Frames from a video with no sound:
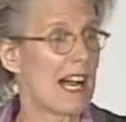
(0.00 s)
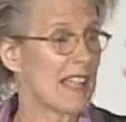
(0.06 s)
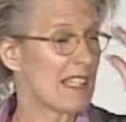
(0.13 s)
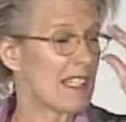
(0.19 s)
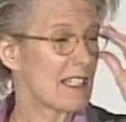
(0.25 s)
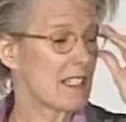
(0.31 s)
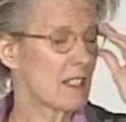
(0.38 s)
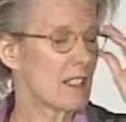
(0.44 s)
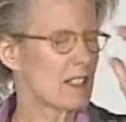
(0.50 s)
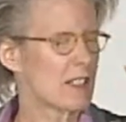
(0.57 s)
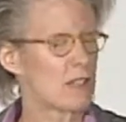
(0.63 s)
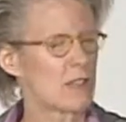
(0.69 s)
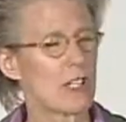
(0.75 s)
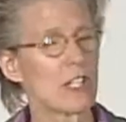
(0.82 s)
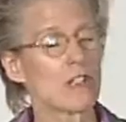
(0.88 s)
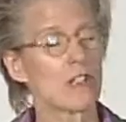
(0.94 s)
I think the,
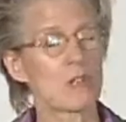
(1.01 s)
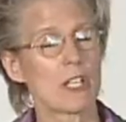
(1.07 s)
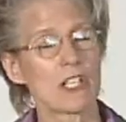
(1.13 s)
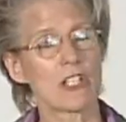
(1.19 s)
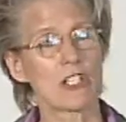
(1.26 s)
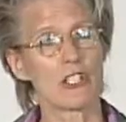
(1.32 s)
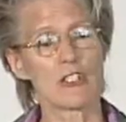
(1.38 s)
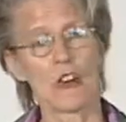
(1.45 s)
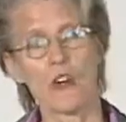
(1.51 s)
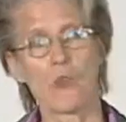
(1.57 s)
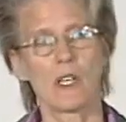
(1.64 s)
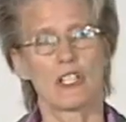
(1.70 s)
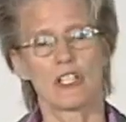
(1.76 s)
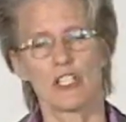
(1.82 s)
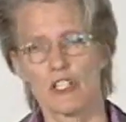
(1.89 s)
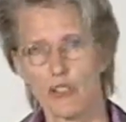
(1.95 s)
the critical question is
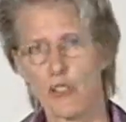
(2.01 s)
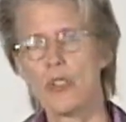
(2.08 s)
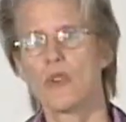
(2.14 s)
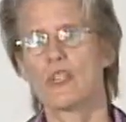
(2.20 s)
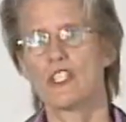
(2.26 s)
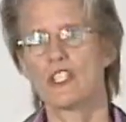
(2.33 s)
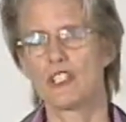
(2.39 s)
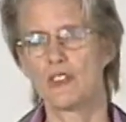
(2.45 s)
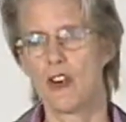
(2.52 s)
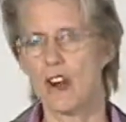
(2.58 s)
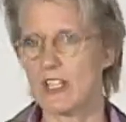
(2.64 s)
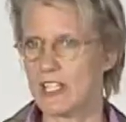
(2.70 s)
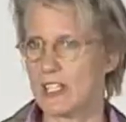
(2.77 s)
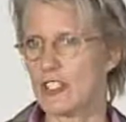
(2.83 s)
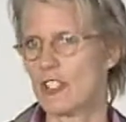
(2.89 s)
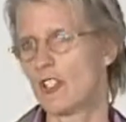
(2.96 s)
always, you know, who is your
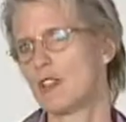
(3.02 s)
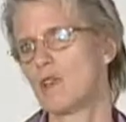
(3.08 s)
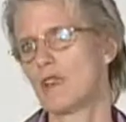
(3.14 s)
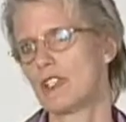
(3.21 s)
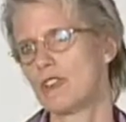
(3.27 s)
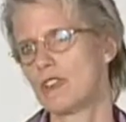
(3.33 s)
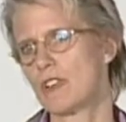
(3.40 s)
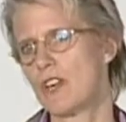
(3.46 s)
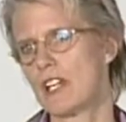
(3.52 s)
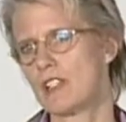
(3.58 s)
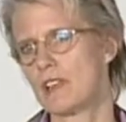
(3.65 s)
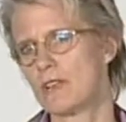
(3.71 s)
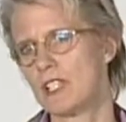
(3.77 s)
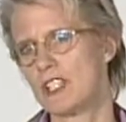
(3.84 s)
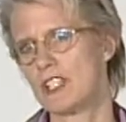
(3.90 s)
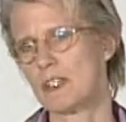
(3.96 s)
audience and who are you trying
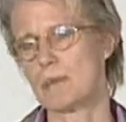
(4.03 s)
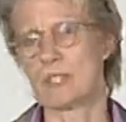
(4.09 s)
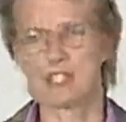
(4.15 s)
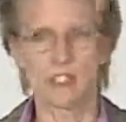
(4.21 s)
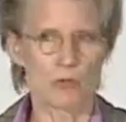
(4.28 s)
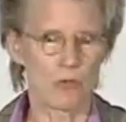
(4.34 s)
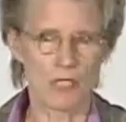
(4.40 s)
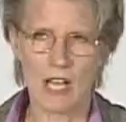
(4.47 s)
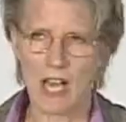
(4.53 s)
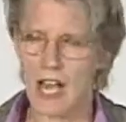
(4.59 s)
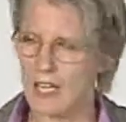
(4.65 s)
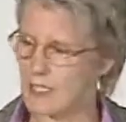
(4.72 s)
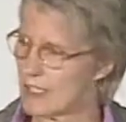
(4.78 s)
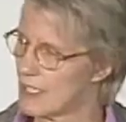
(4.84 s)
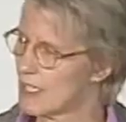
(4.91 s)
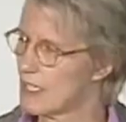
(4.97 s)
to reach? Because we're
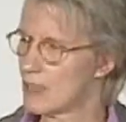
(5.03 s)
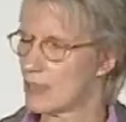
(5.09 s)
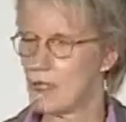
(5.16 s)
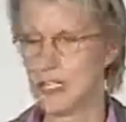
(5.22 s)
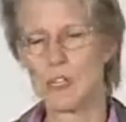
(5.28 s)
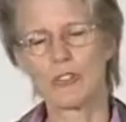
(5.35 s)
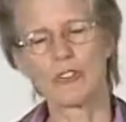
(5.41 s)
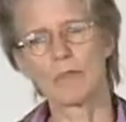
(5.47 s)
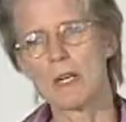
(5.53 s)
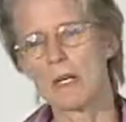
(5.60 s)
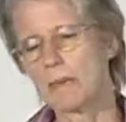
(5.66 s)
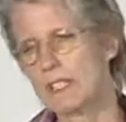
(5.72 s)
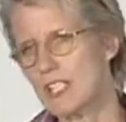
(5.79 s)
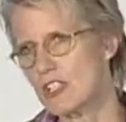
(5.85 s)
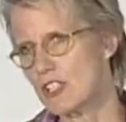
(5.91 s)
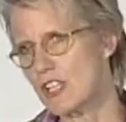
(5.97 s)
not, we don't do
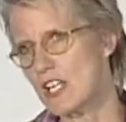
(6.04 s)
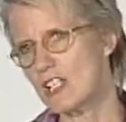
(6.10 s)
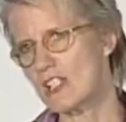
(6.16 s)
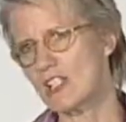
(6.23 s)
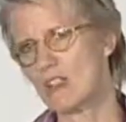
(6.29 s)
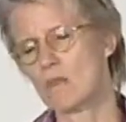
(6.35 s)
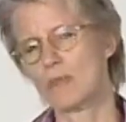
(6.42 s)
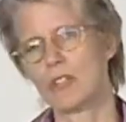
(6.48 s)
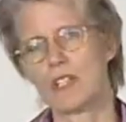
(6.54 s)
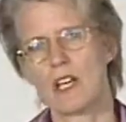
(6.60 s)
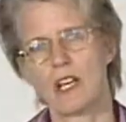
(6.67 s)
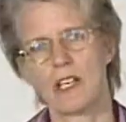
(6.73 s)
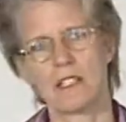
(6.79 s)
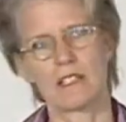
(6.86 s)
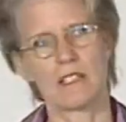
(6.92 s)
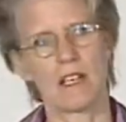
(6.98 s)
public education. We're
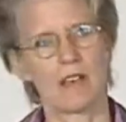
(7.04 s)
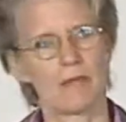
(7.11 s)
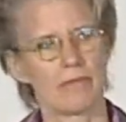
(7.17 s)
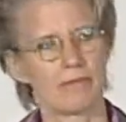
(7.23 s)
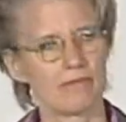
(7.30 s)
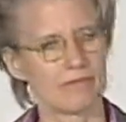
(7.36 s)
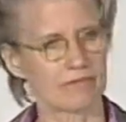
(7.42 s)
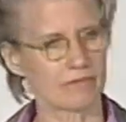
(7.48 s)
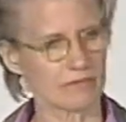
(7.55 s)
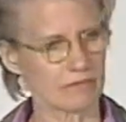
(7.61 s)
not, um,